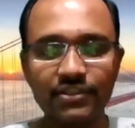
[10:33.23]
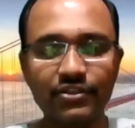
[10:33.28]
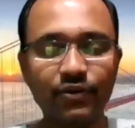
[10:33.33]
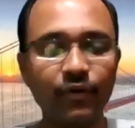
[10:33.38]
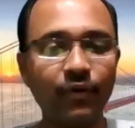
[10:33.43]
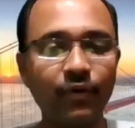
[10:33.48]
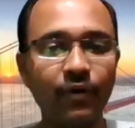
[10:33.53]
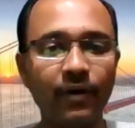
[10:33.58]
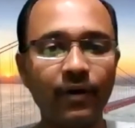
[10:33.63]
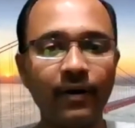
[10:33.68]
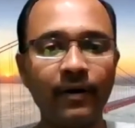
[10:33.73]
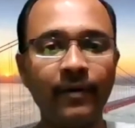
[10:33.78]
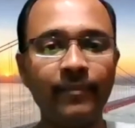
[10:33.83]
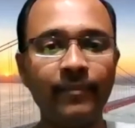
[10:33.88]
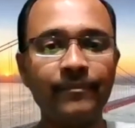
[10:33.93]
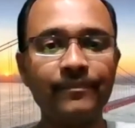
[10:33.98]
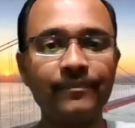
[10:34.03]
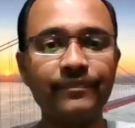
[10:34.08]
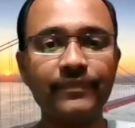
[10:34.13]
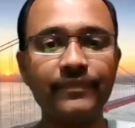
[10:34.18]

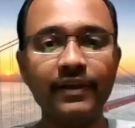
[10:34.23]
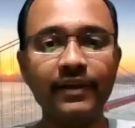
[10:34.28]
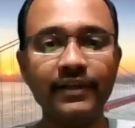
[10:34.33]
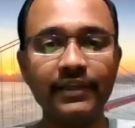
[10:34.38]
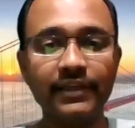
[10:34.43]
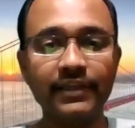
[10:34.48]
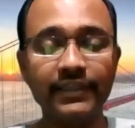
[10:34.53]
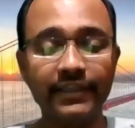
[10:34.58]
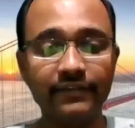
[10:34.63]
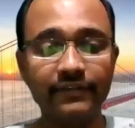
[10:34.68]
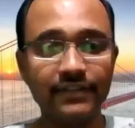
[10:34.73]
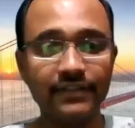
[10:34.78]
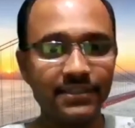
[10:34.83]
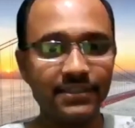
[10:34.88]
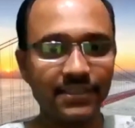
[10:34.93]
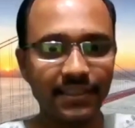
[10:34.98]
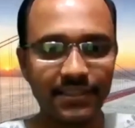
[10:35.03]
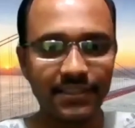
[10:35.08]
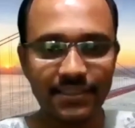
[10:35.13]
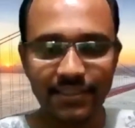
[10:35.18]
So given
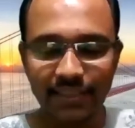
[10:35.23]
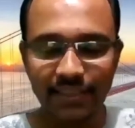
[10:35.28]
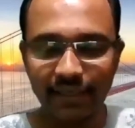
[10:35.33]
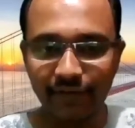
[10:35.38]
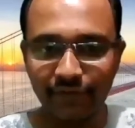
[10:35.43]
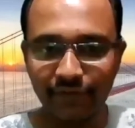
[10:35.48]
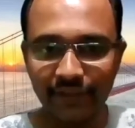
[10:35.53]
such